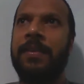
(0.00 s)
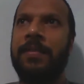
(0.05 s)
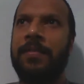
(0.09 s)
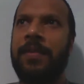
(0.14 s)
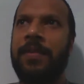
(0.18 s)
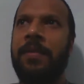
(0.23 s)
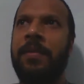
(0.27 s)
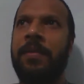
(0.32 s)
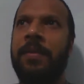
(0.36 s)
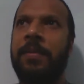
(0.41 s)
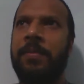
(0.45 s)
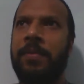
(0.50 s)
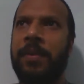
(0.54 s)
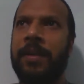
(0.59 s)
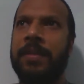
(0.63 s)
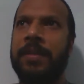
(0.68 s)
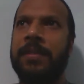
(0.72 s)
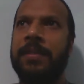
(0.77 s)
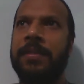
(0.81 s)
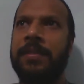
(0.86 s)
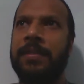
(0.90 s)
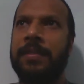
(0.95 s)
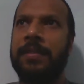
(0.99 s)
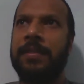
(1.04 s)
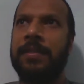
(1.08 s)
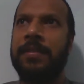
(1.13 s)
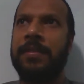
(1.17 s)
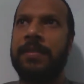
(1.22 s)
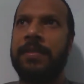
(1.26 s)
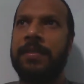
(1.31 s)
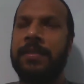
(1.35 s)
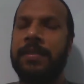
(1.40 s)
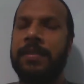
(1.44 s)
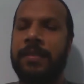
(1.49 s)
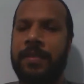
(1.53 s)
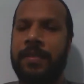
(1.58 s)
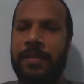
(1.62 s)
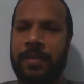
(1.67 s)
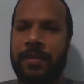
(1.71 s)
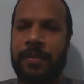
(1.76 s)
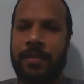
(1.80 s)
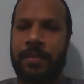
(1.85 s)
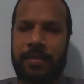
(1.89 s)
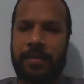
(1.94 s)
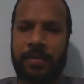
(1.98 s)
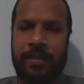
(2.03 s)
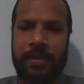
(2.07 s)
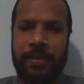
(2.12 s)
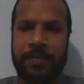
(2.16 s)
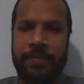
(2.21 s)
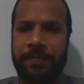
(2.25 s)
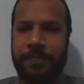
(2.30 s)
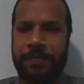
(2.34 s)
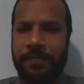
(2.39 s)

Very impressed. Good.